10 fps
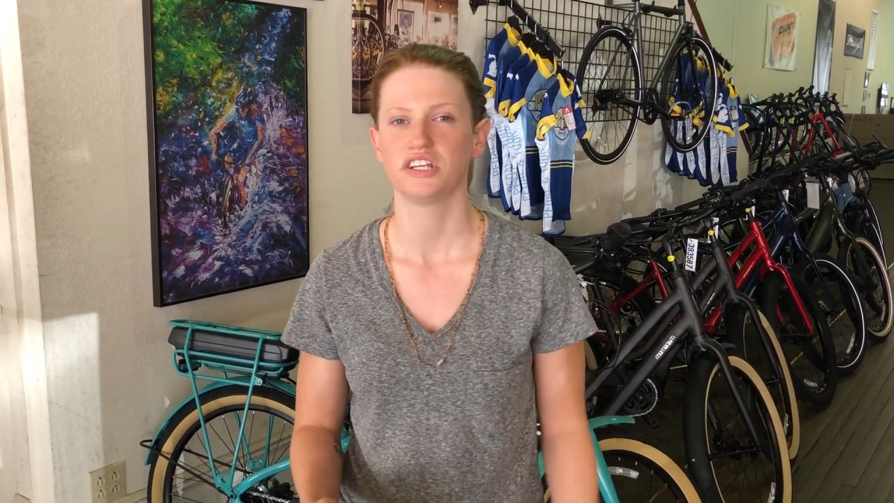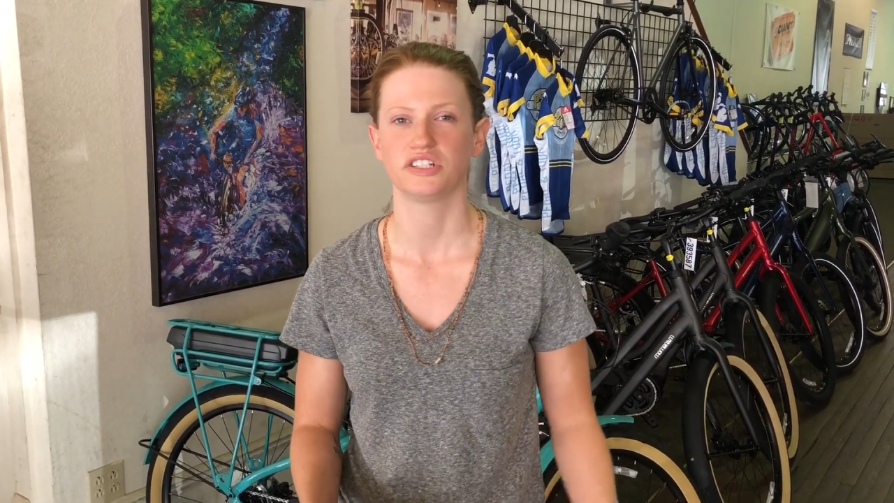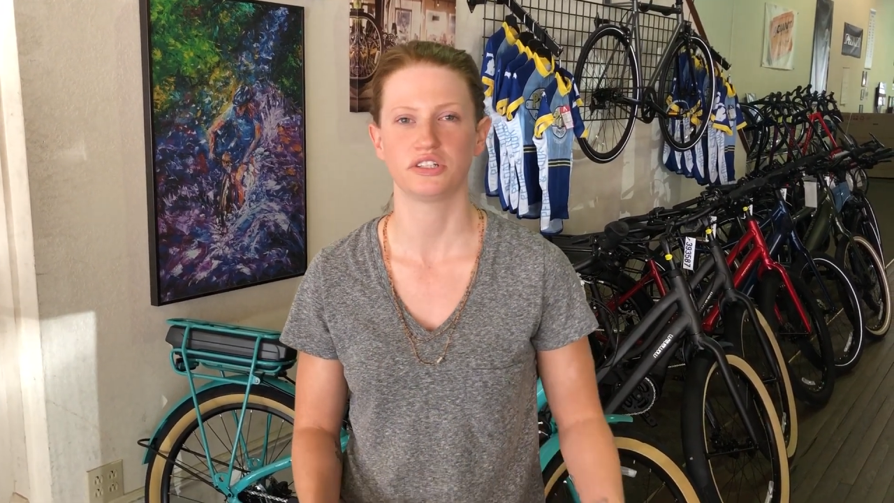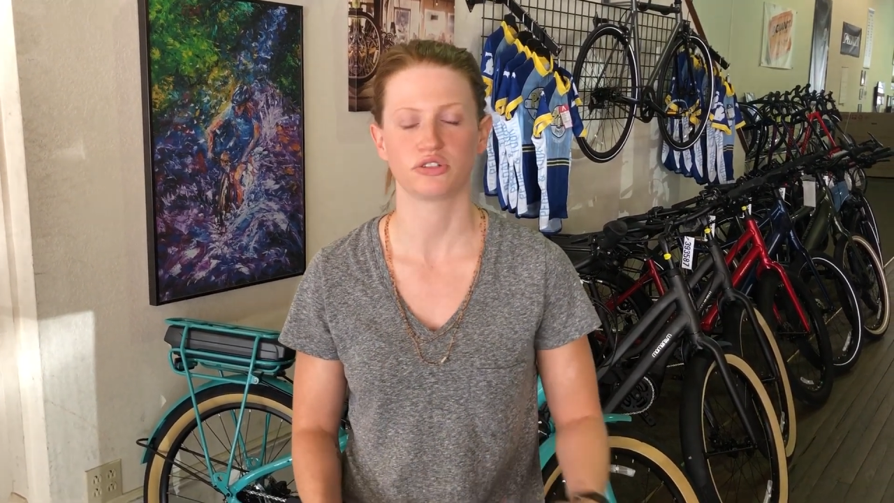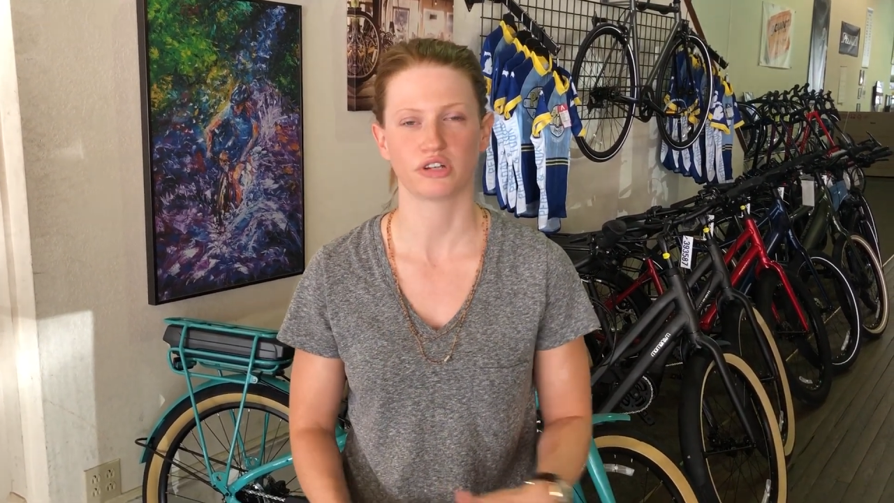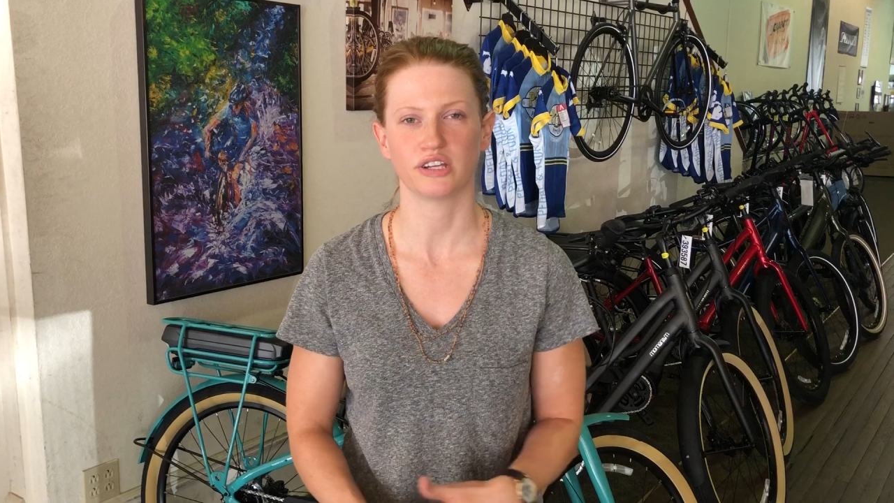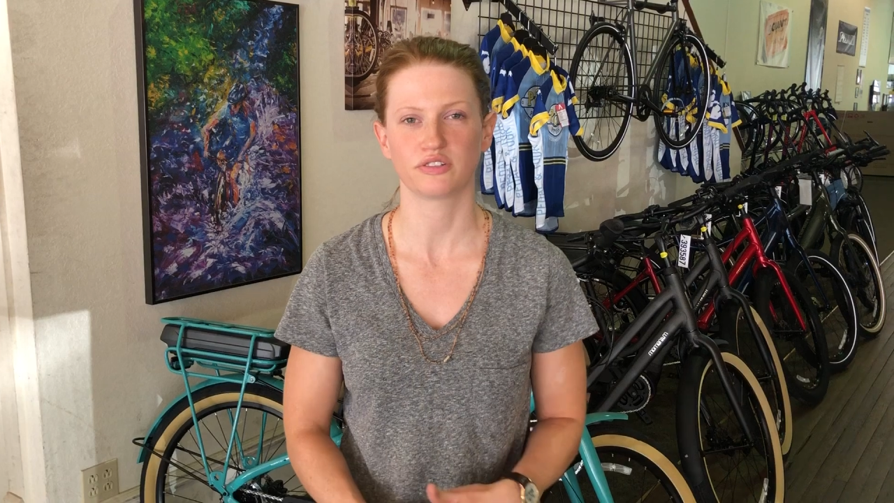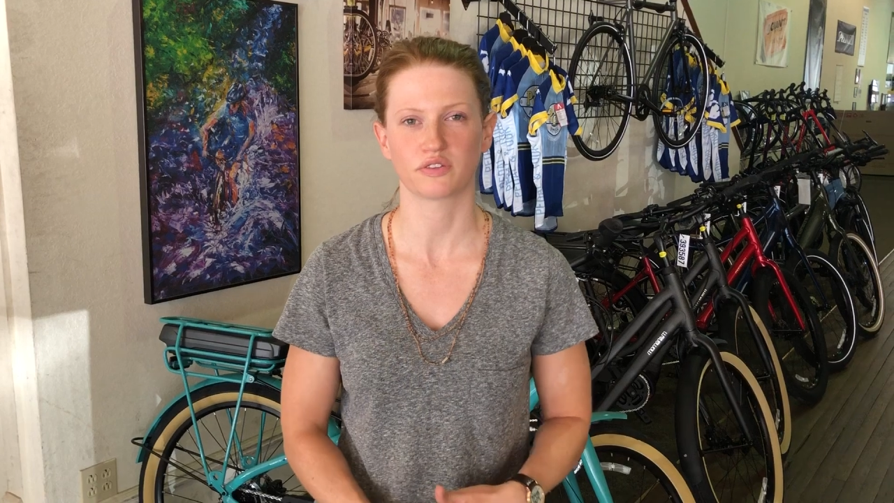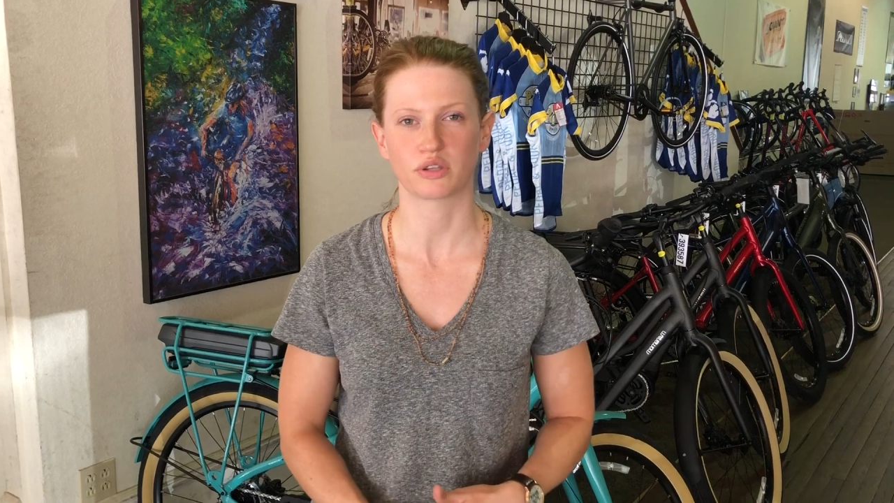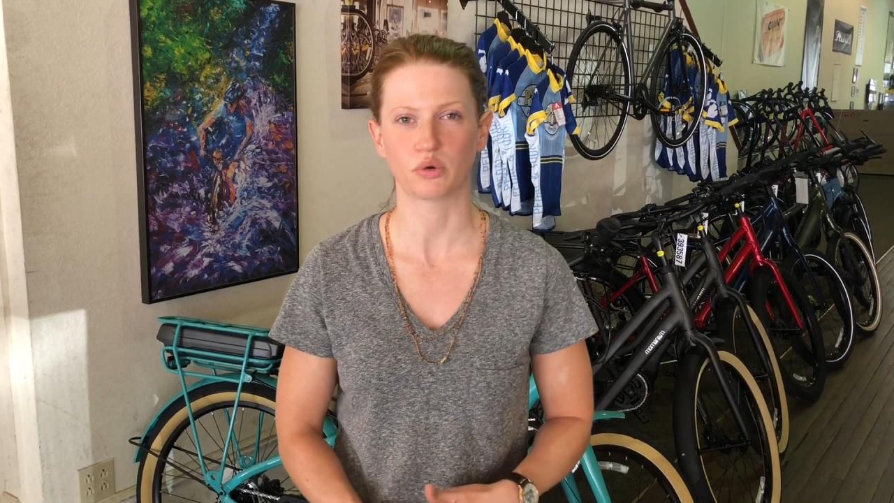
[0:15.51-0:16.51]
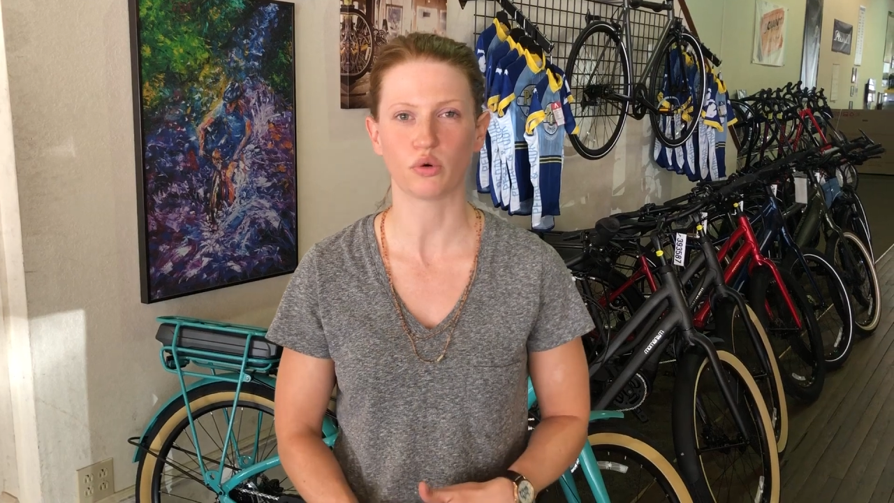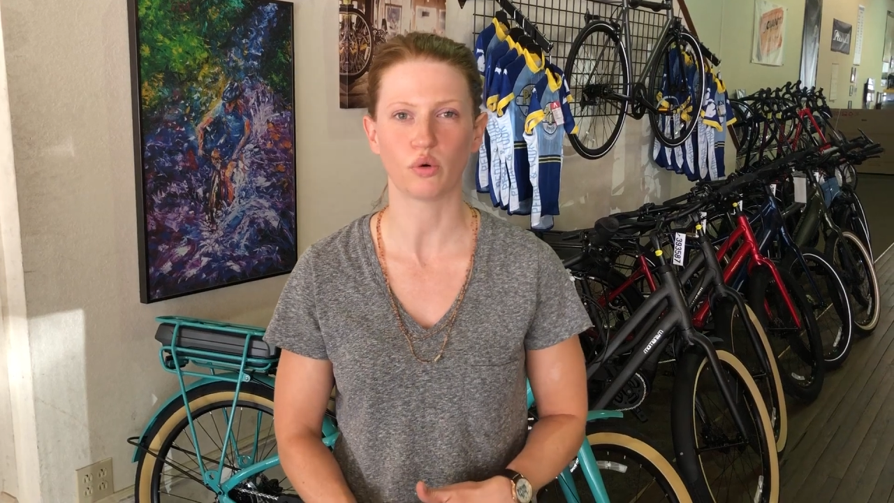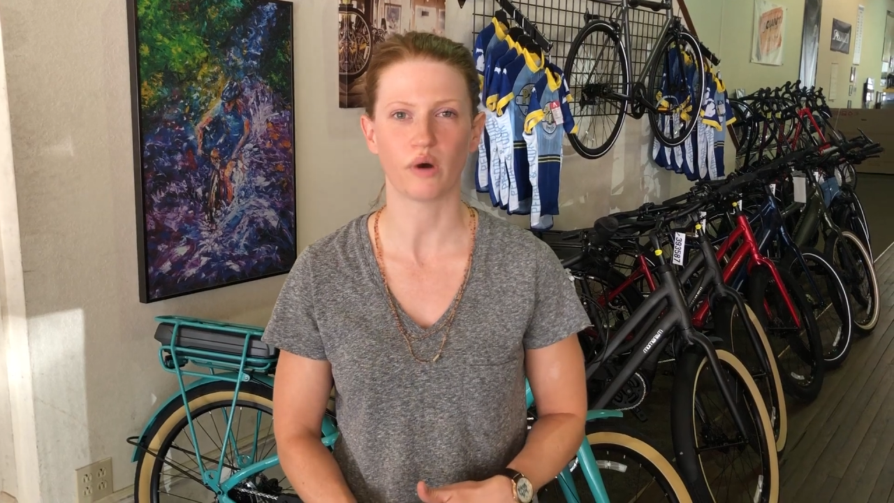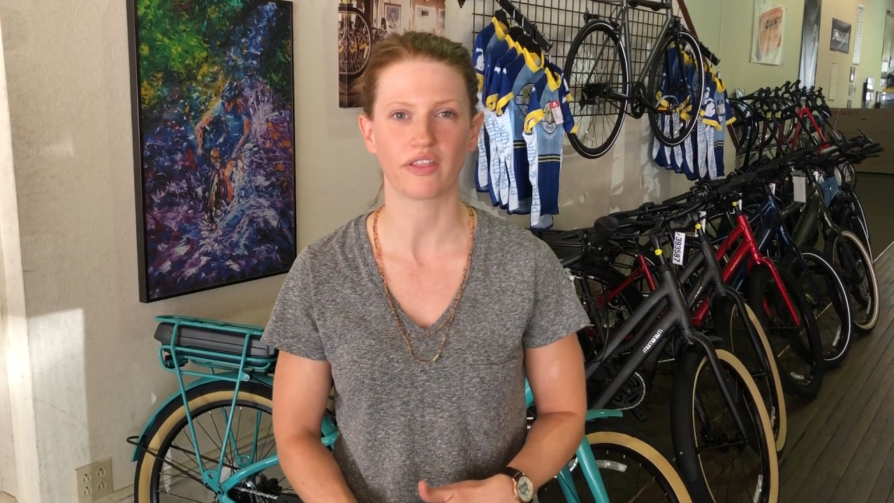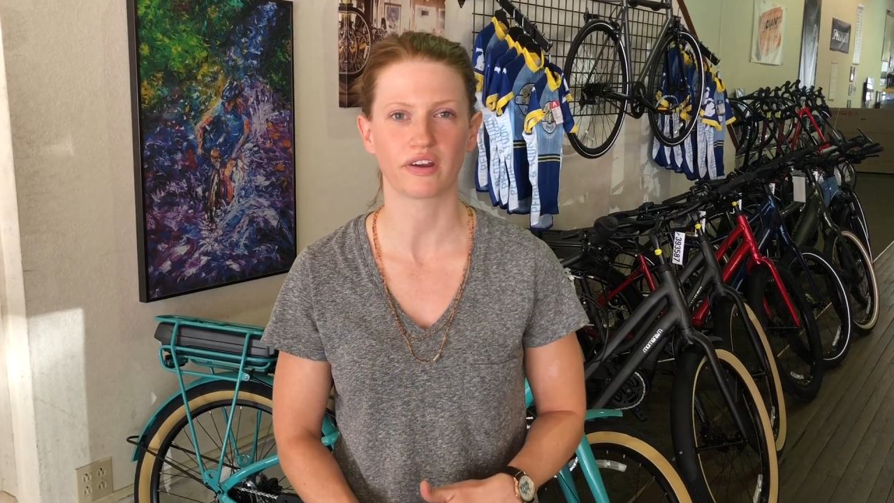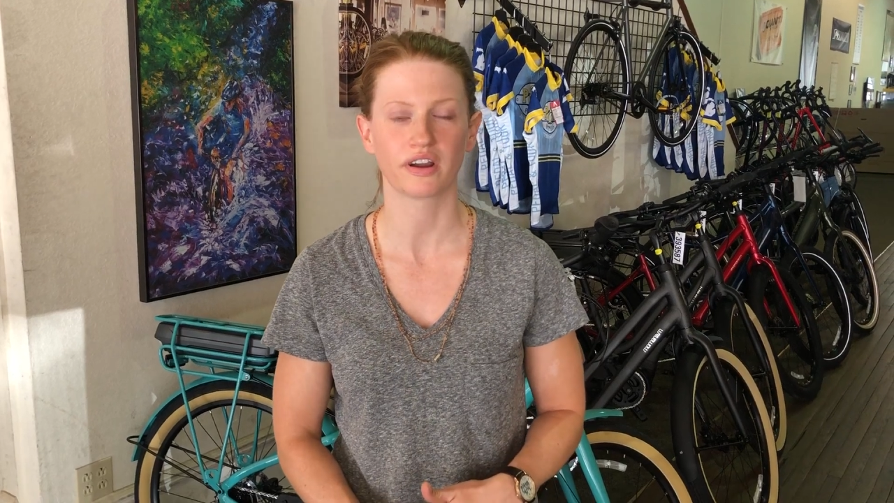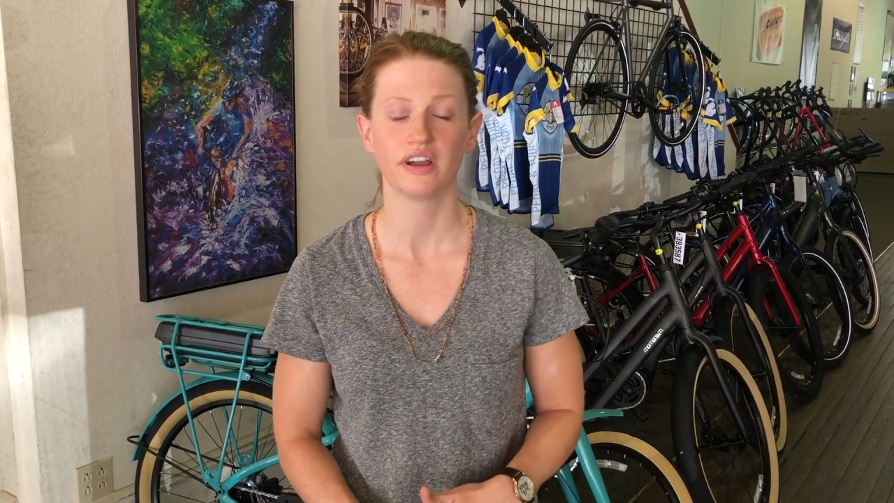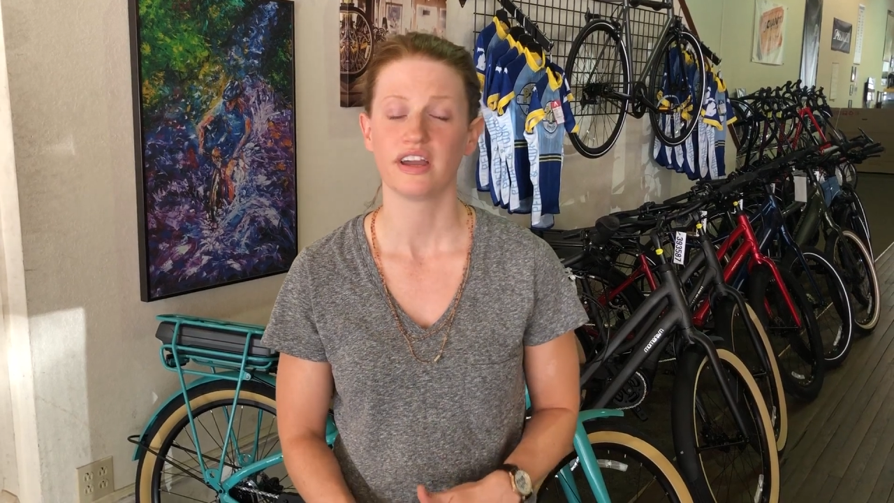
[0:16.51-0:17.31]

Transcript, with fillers: just dress for the cool weather.